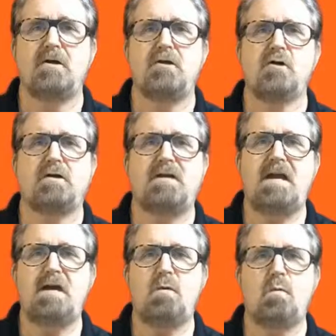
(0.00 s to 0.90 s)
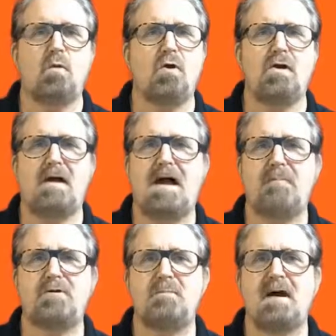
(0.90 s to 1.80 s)
Your keyword
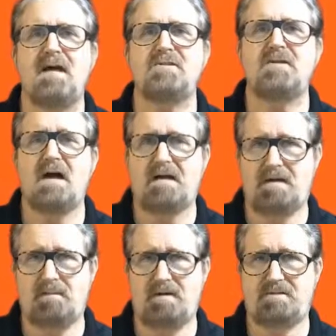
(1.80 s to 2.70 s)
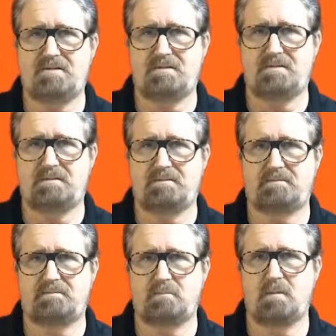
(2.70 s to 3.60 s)
optimized documents
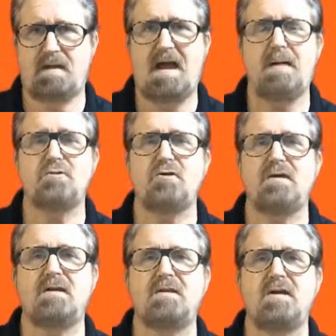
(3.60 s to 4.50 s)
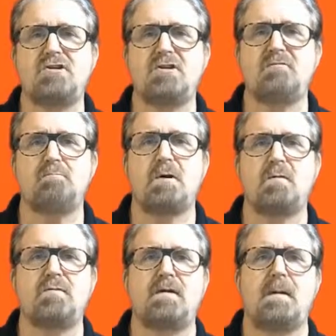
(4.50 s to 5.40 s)
will capture the attention of
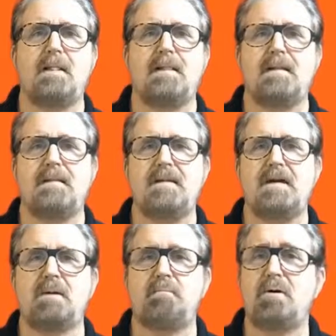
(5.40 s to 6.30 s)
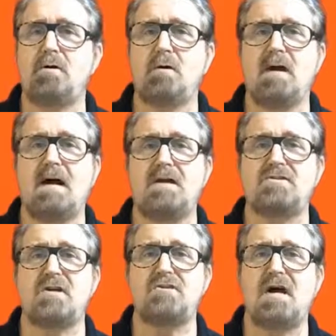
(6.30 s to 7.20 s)
both the
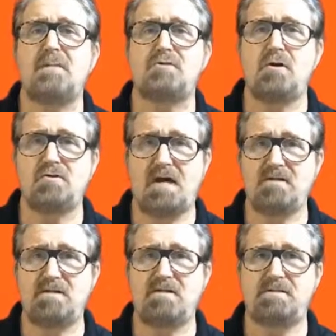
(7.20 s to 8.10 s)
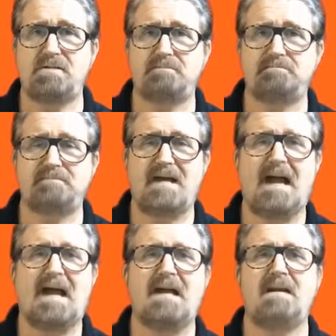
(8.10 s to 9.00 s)
computerized job search engines
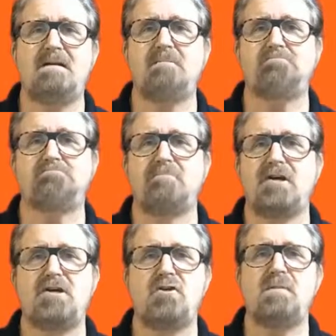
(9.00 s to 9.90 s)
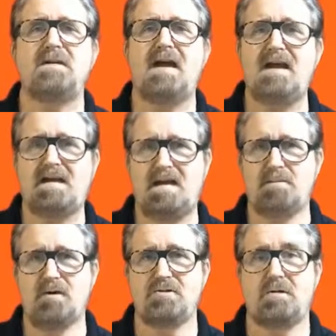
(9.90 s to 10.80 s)
and the human
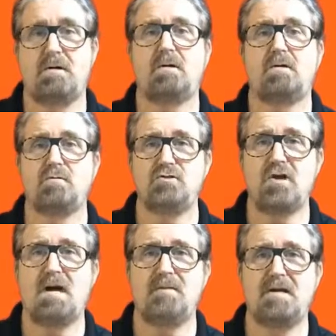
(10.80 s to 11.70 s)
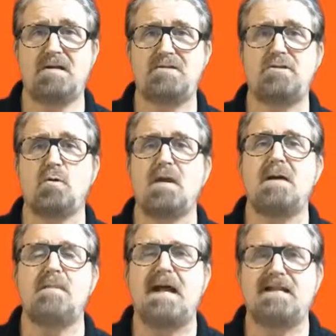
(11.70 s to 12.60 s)
gatekeepers, whose job it is to
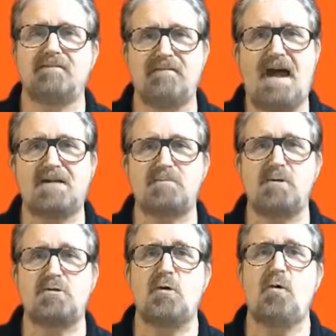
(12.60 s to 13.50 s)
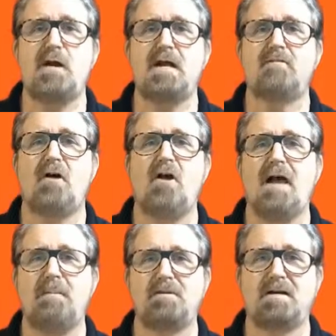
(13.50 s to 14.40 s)
eliminate the vast majority of all
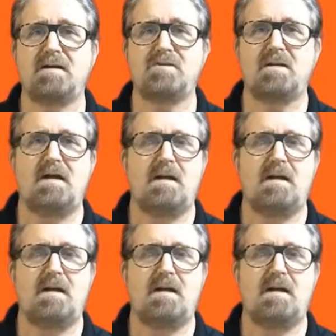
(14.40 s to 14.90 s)
applicants.